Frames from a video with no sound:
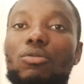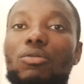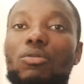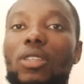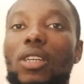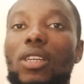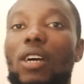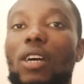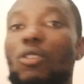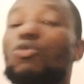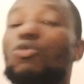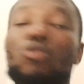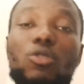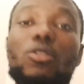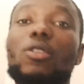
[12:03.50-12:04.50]
they are
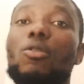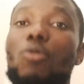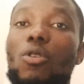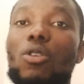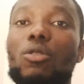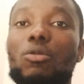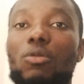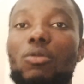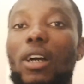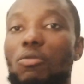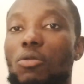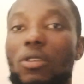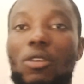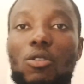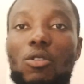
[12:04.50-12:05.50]
also doing well.
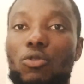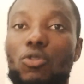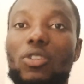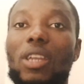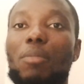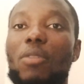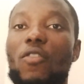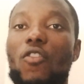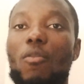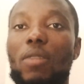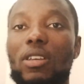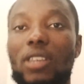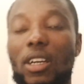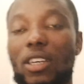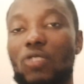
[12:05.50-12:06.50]
We saw their
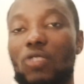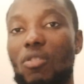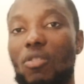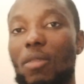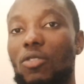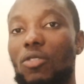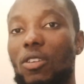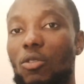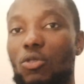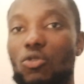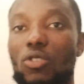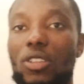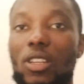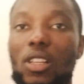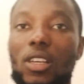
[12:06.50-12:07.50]
performance against Real Madrid and also
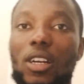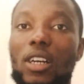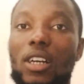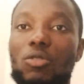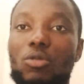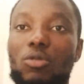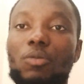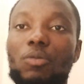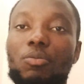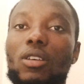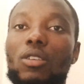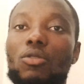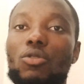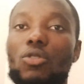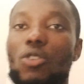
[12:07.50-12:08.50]
in the league as well.
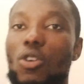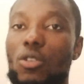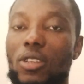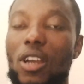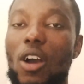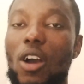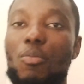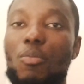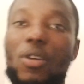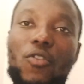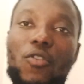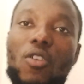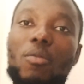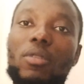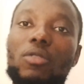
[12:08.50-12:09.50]
So they are all
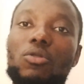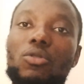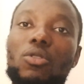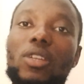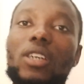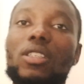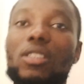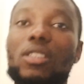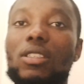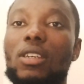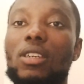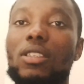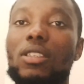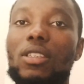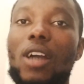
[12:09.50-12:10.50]
performing. So let's
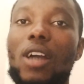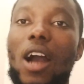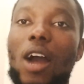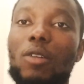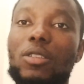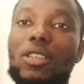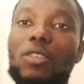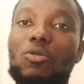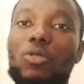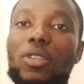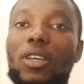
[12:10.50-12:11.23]
see how things will